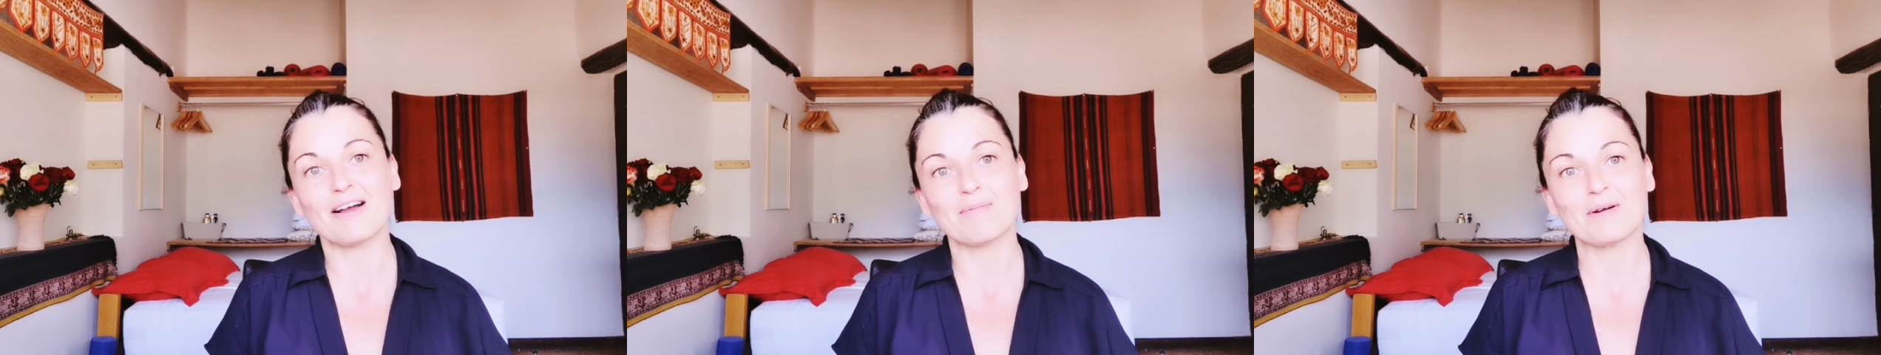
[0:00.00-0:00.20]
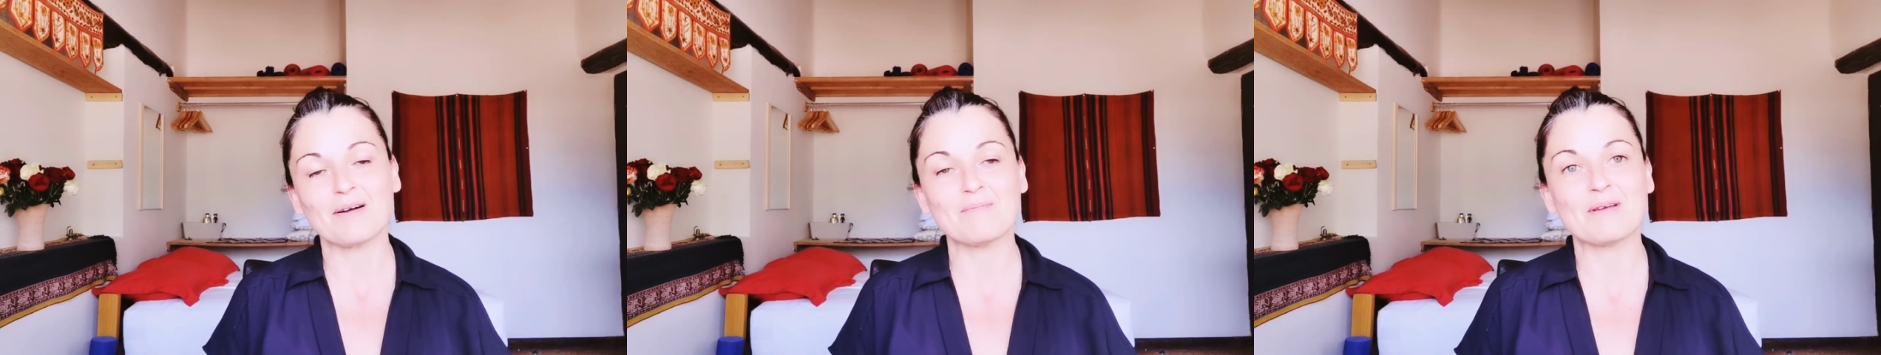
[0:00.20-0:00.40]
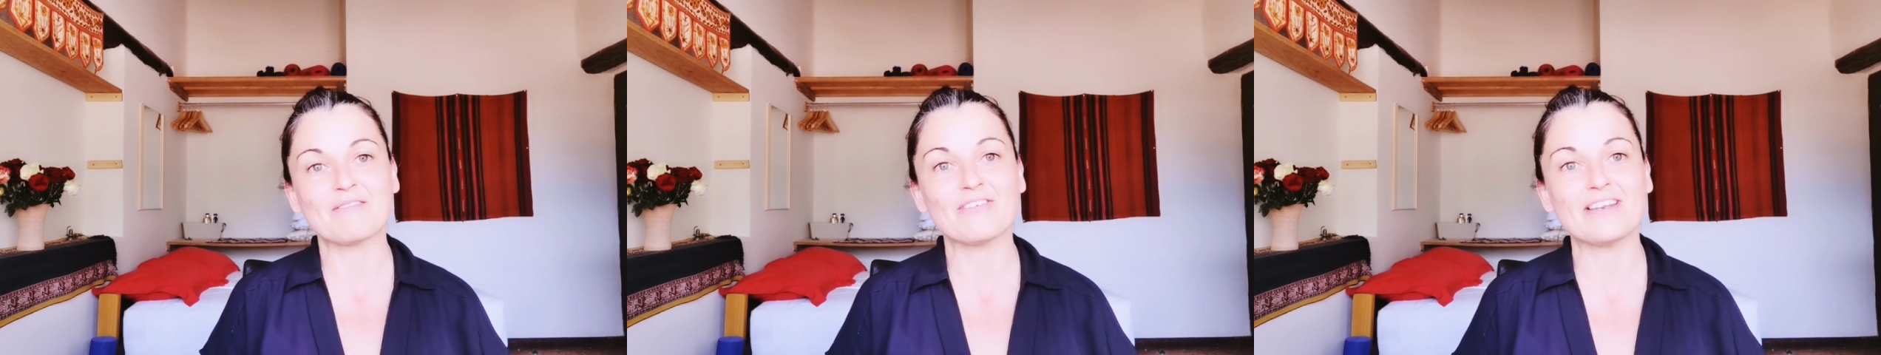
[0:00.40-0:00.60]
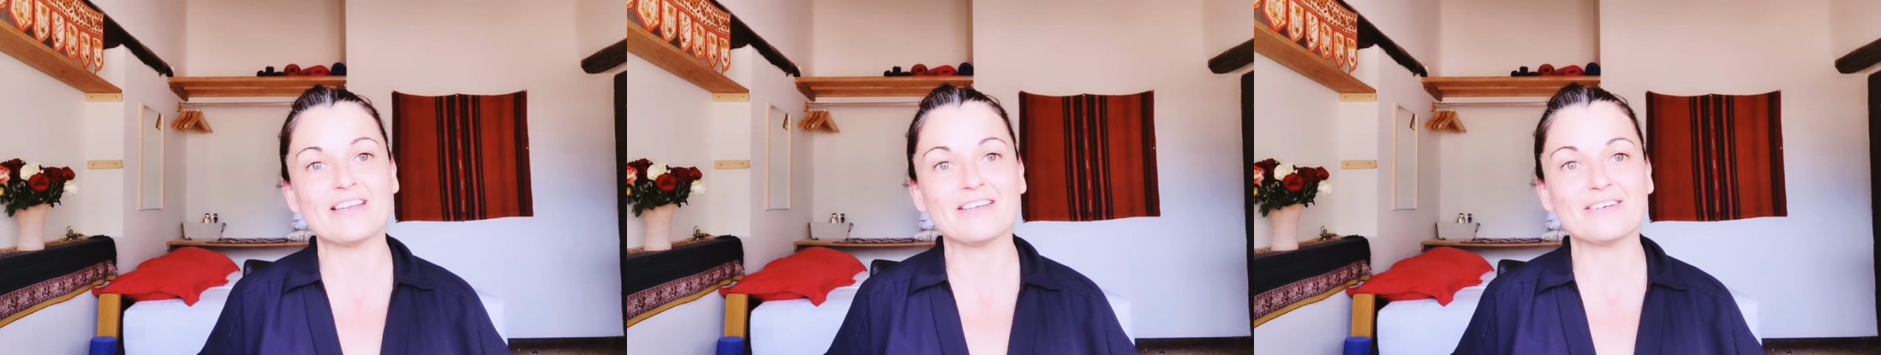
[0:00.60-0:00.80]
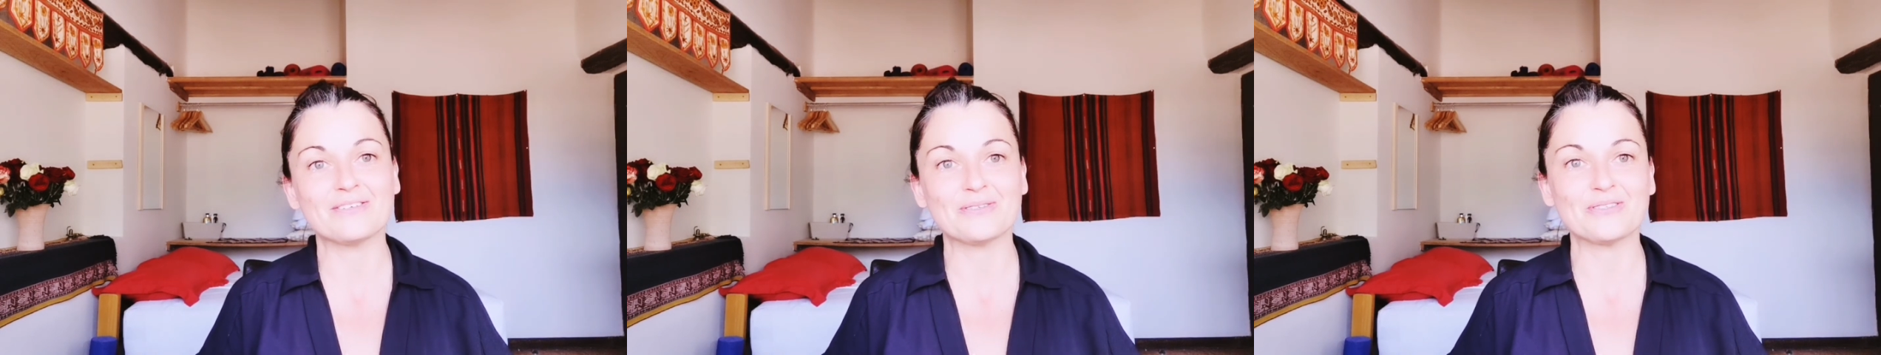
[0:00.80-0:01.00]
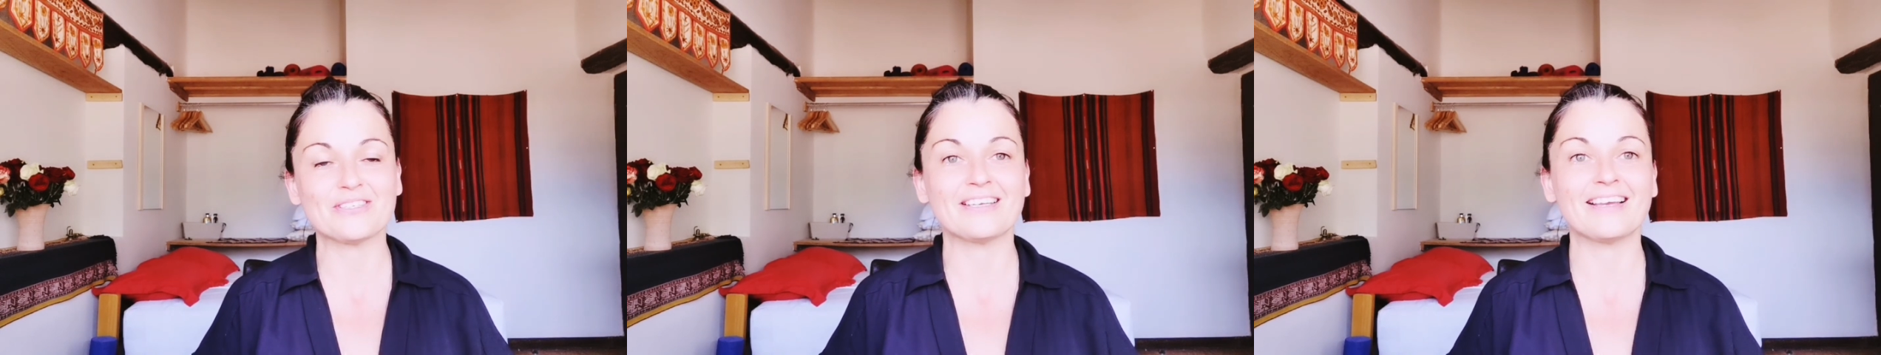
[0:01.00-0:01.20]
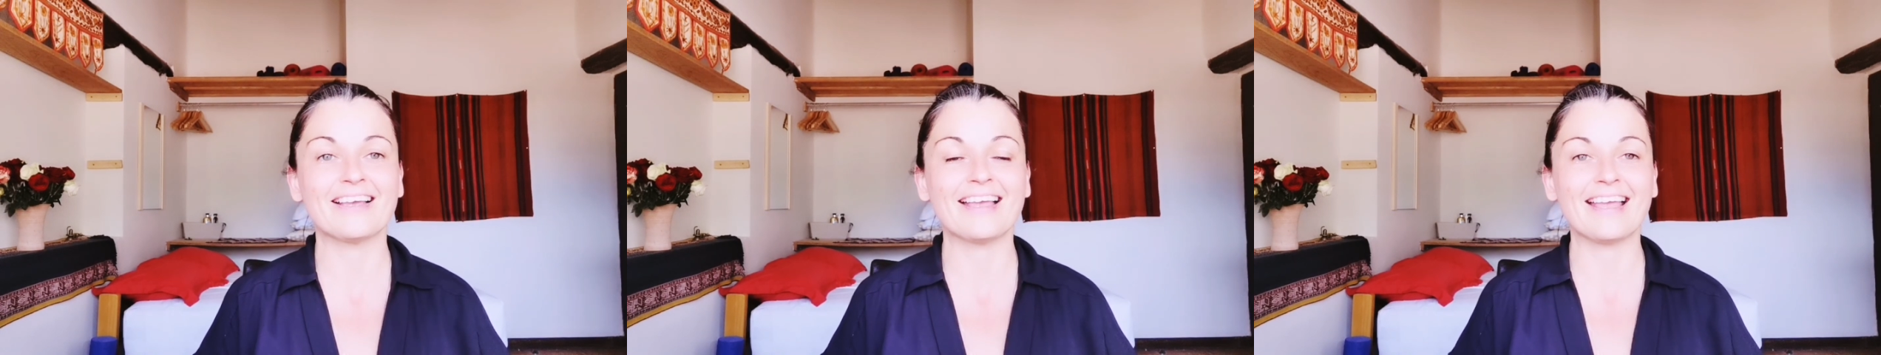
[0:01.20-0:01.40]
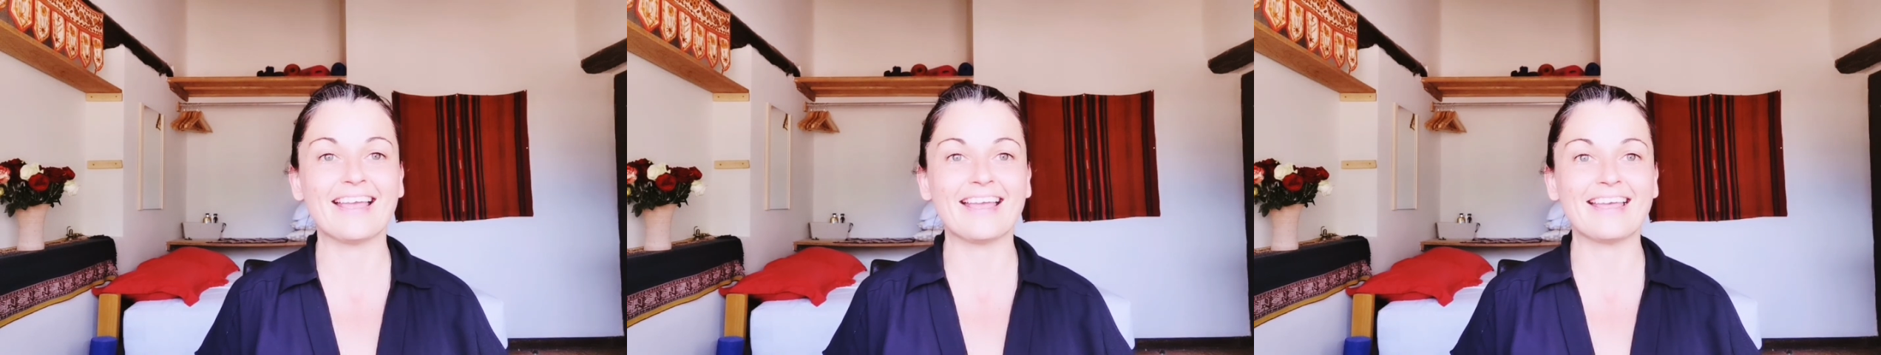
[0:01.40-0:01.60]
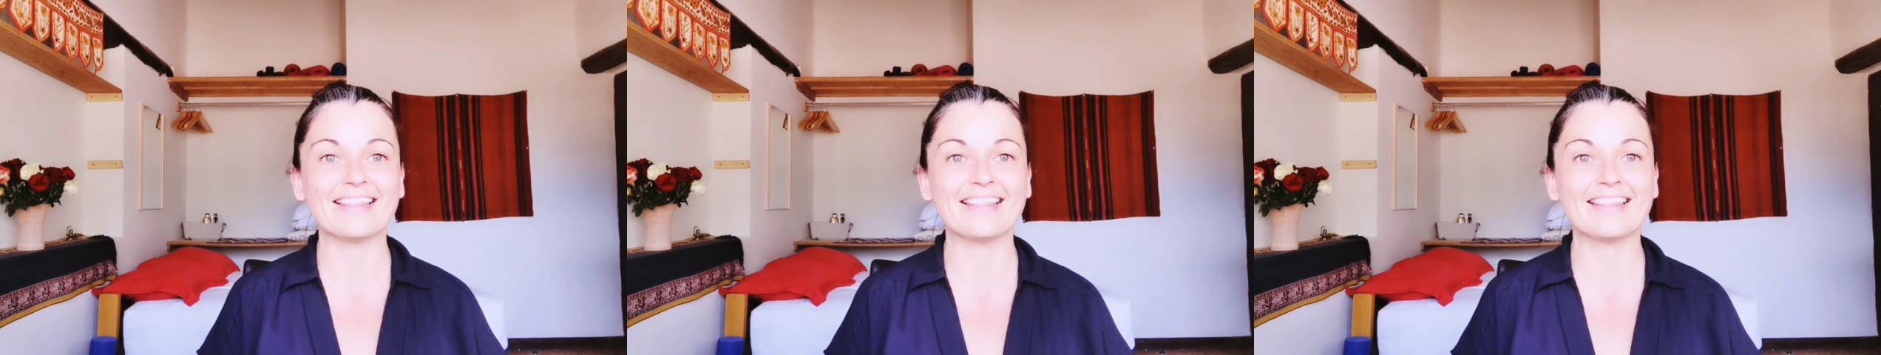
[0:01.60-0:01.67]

of the upcoming videos.